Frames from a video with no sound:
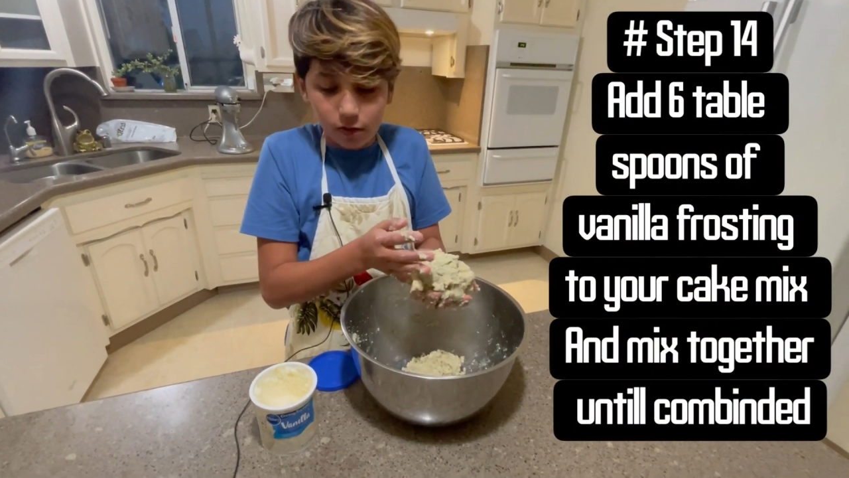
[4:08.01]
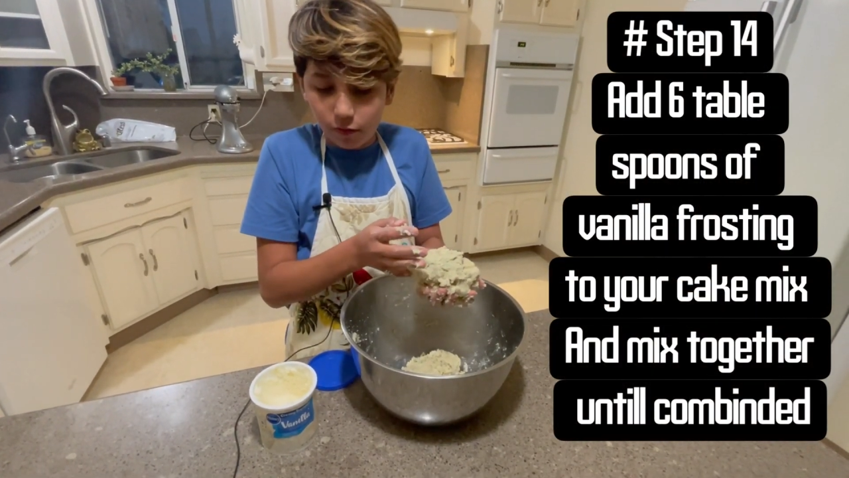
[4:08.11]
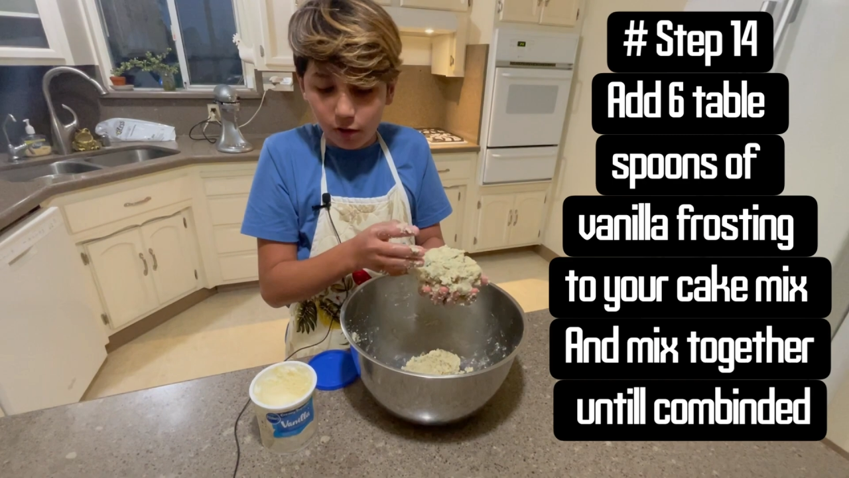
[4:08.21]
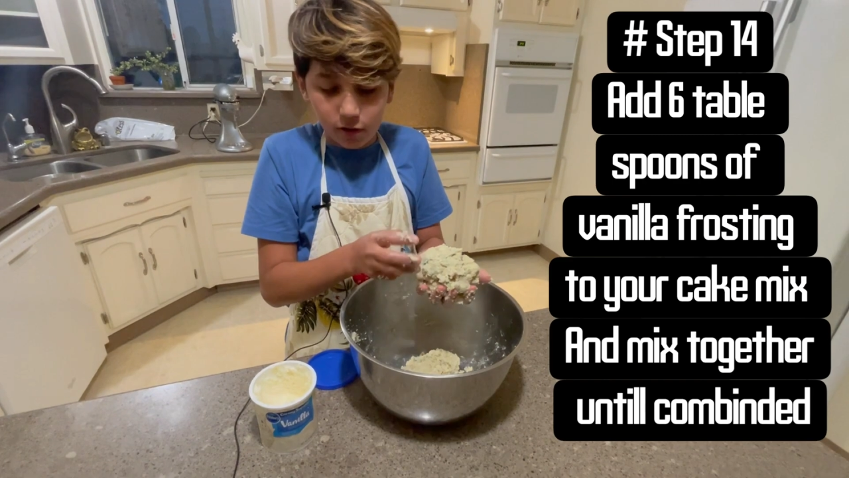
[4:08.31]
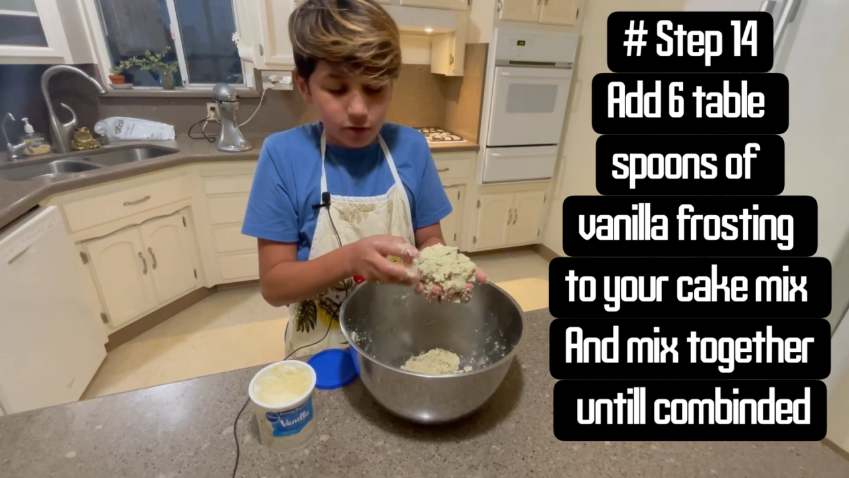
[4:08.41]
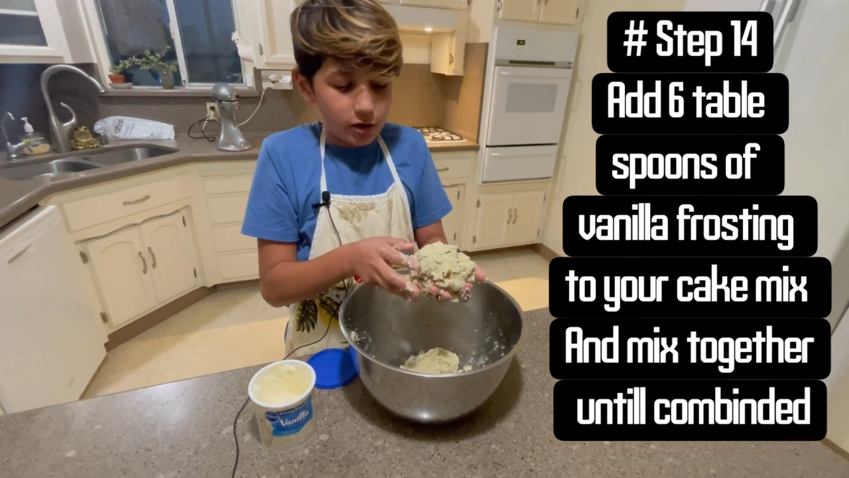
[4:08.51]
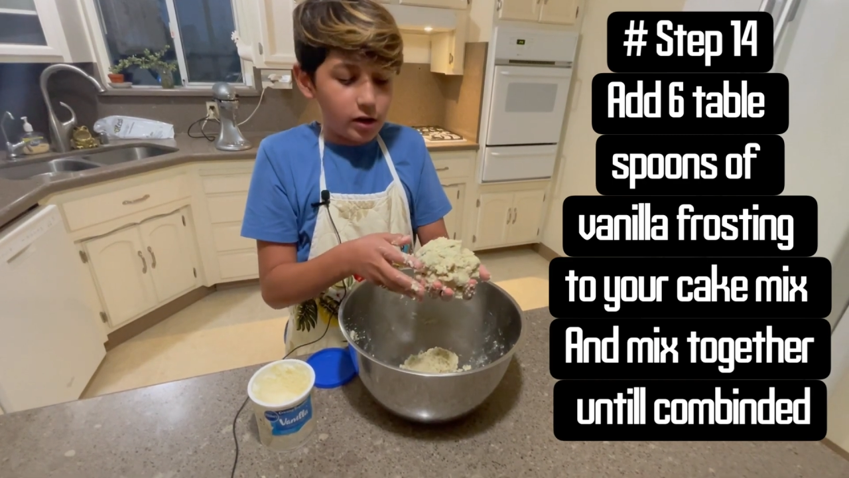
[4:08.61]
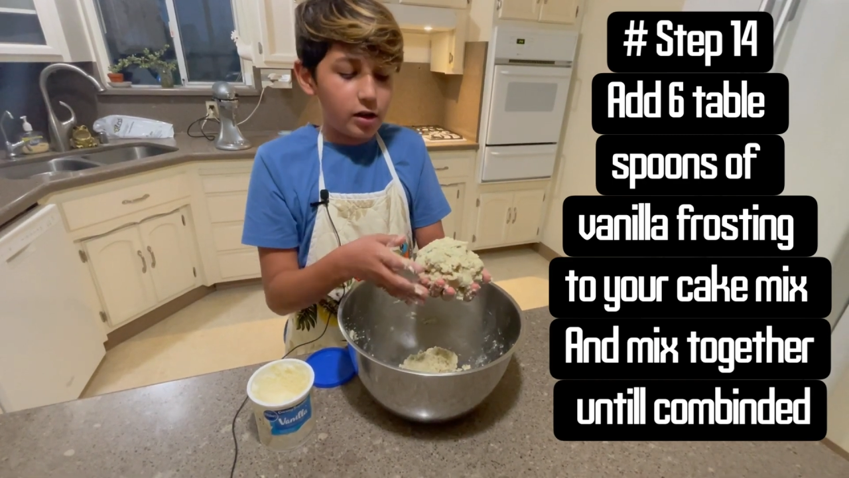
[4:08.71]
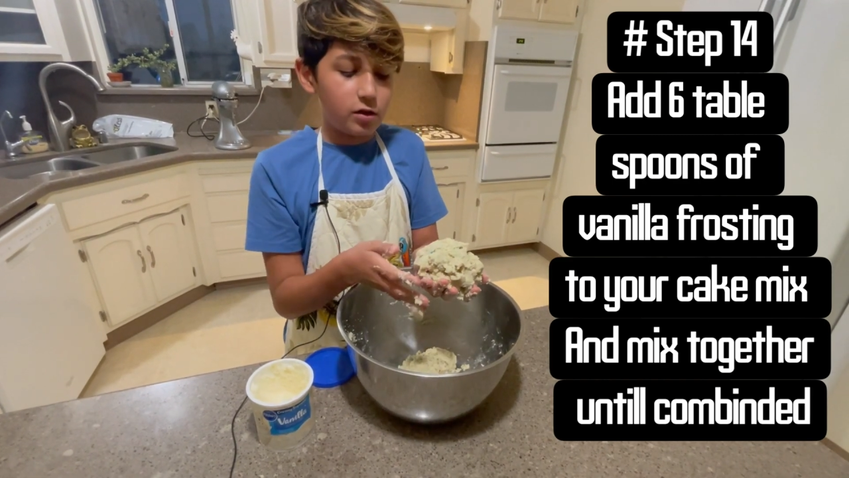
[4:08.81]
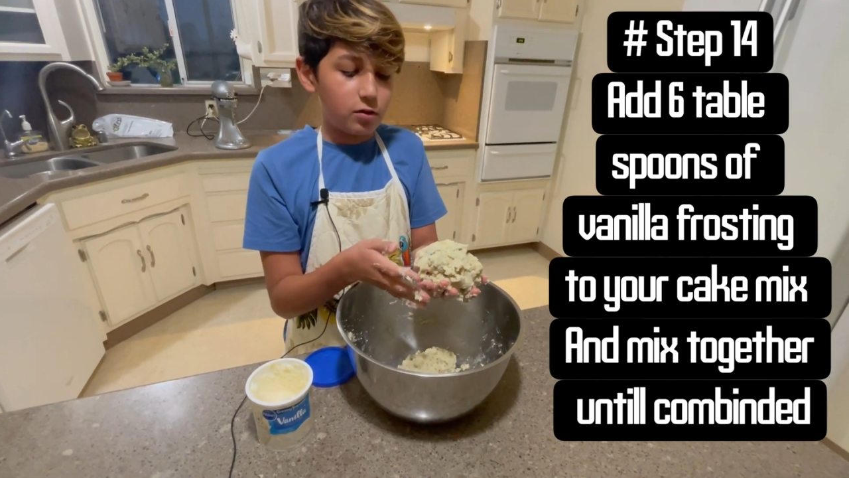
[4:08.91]
frosting
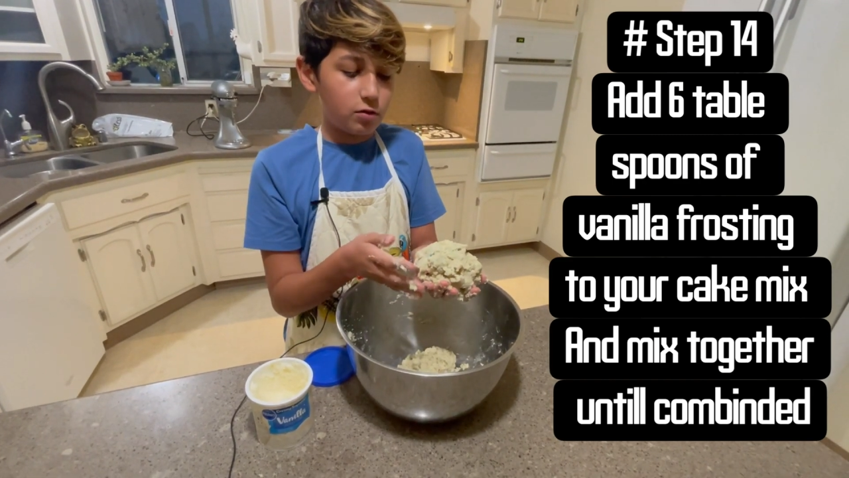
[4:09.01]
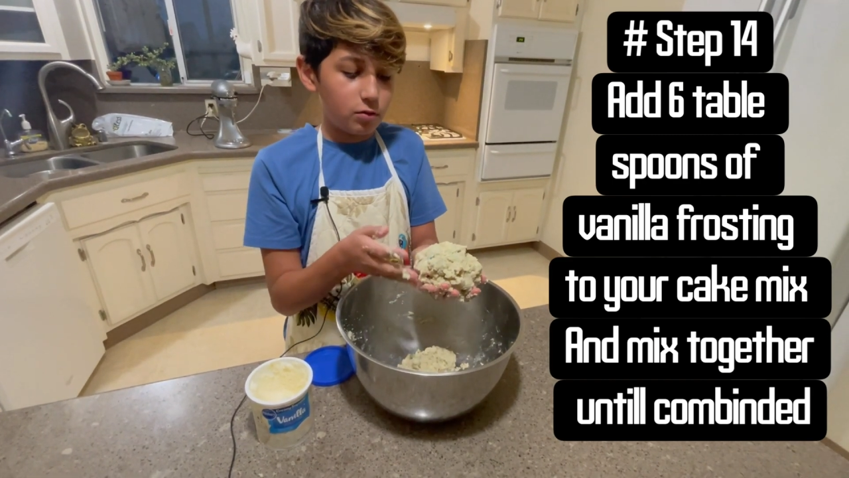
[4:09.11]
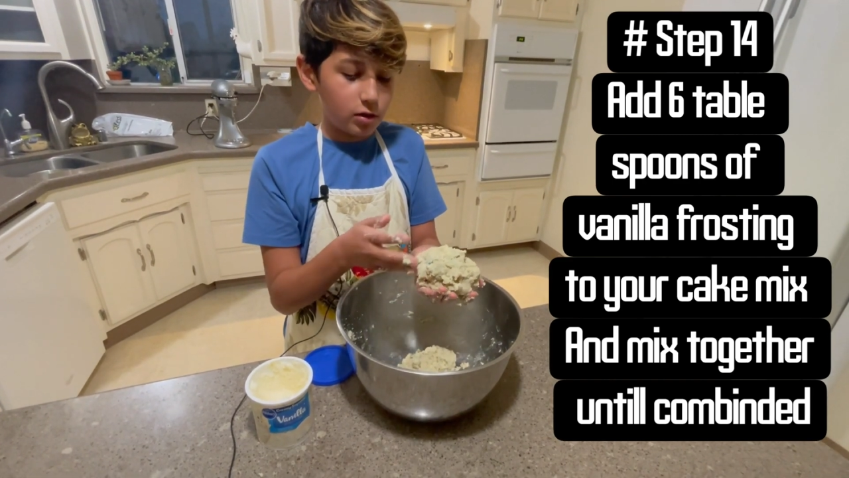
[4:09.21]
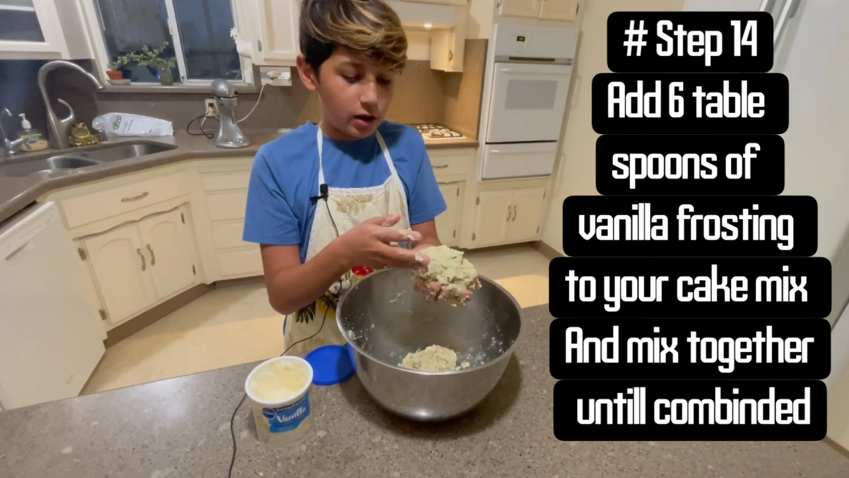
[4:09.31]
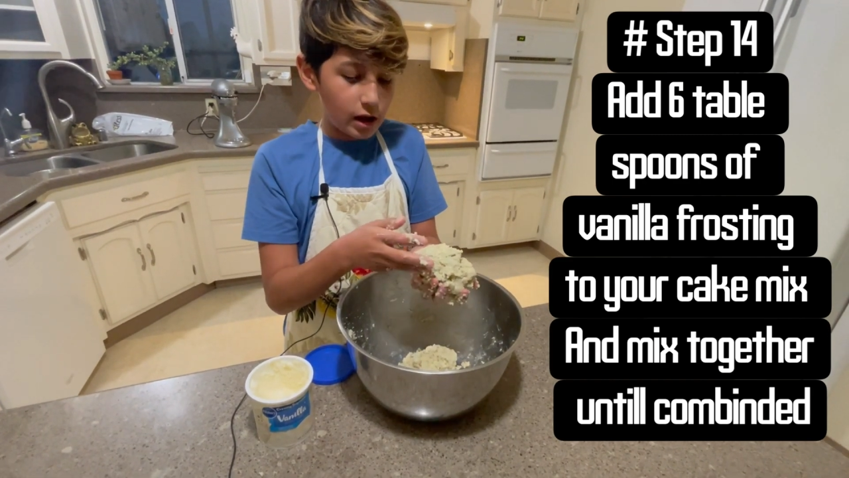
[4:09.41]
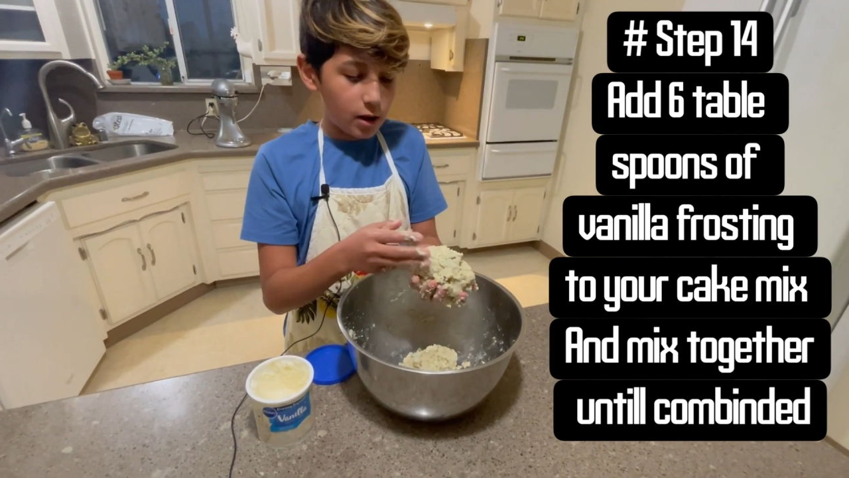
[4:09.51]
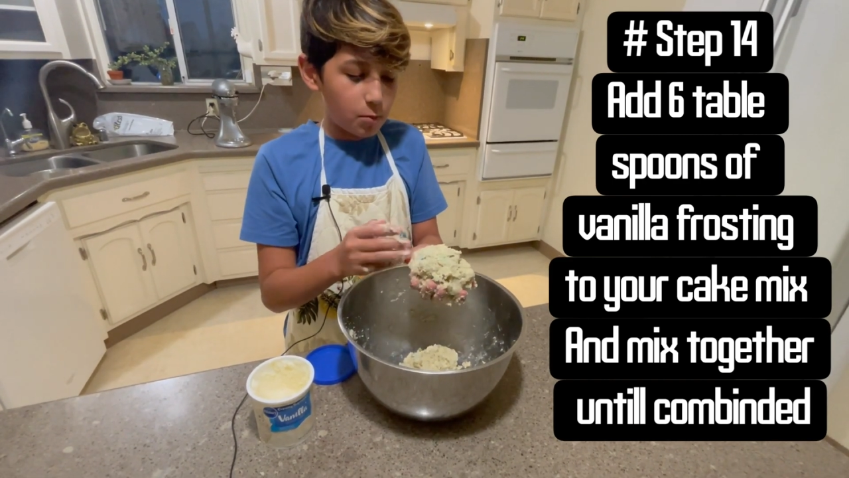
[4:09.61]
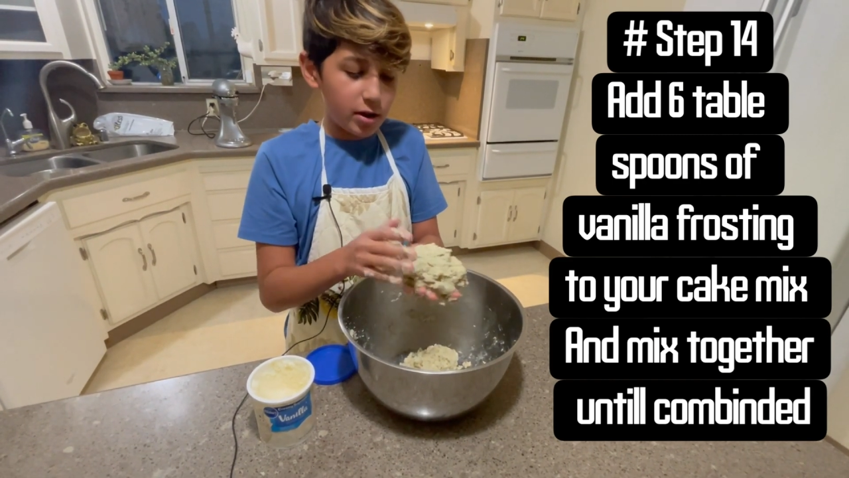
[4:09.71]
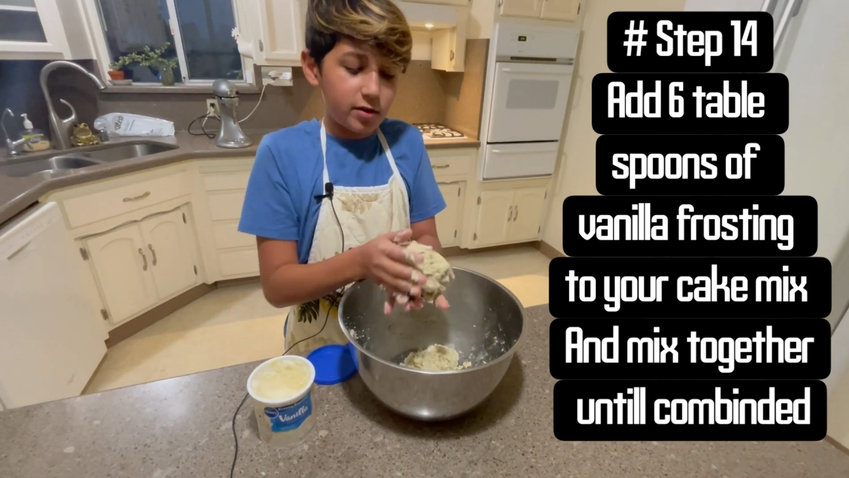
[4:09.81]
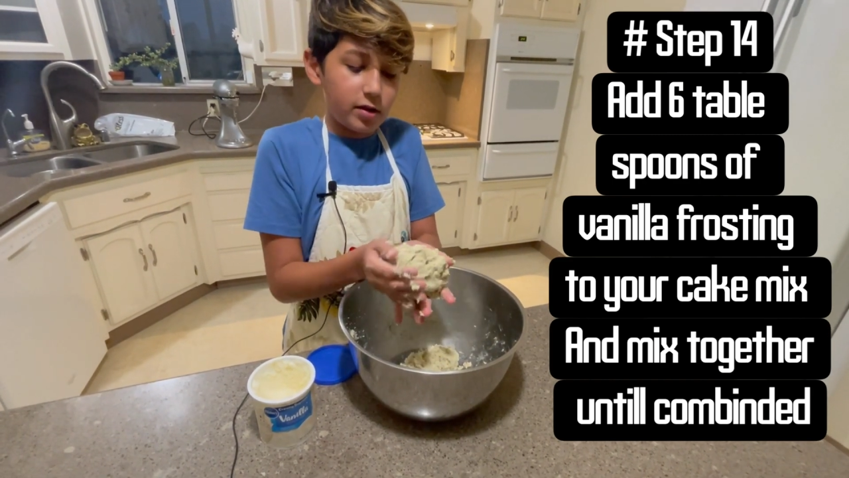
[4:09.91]
into the cake mix